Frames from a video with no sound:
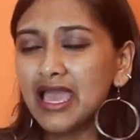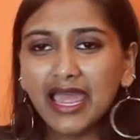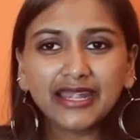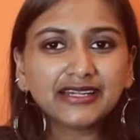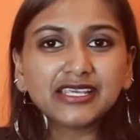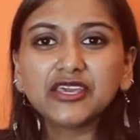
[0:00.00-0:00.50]

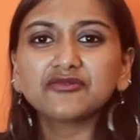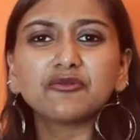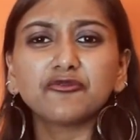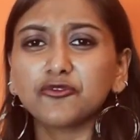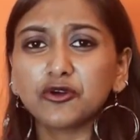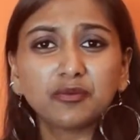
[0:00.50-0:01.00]
and give them
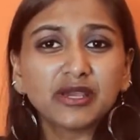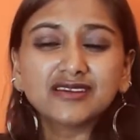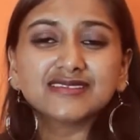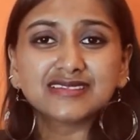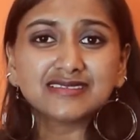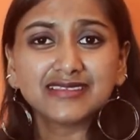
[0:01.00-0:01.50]
food,
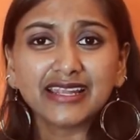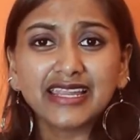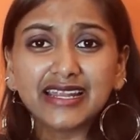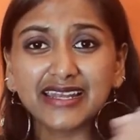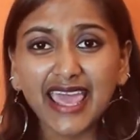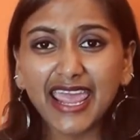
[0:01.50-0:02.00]
because they
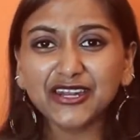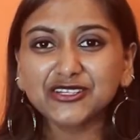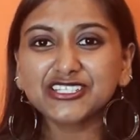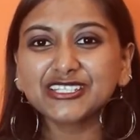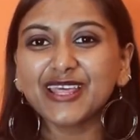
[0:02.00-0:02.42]
need energy,